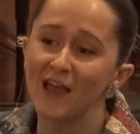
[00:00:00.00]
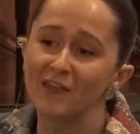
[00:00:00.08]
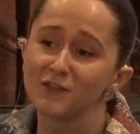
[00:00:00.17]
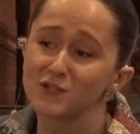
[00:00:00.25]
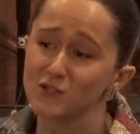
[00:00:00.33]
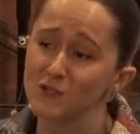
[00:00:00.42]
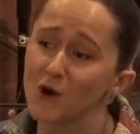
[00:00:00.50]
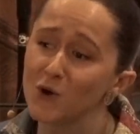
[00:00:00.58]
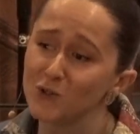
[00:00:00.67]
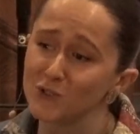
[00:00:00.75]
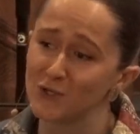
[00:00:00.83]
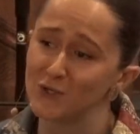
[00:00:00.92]
and the
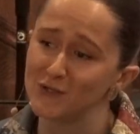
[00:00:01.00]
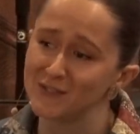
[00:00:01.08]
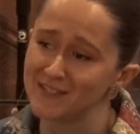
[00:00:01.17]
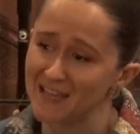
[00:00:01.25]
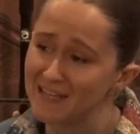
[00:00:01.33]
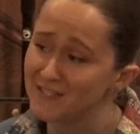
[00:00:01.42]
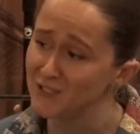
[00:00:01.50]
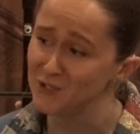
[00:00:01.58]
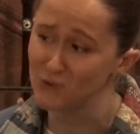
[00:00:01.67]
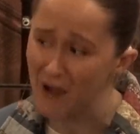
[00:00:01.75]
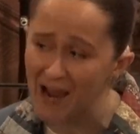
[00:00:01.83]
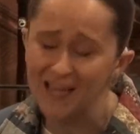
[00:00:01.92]
snow turns
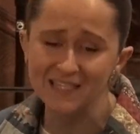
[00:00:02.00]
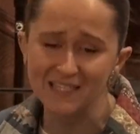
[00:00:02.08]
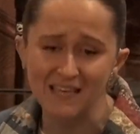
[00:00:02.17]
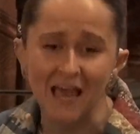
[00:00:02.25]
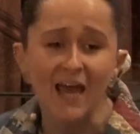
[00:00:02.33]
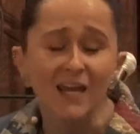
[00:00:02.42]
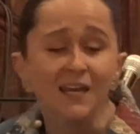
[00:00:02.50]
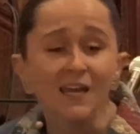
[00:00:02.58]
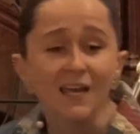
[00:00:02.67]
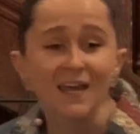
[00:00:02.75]
into ice, and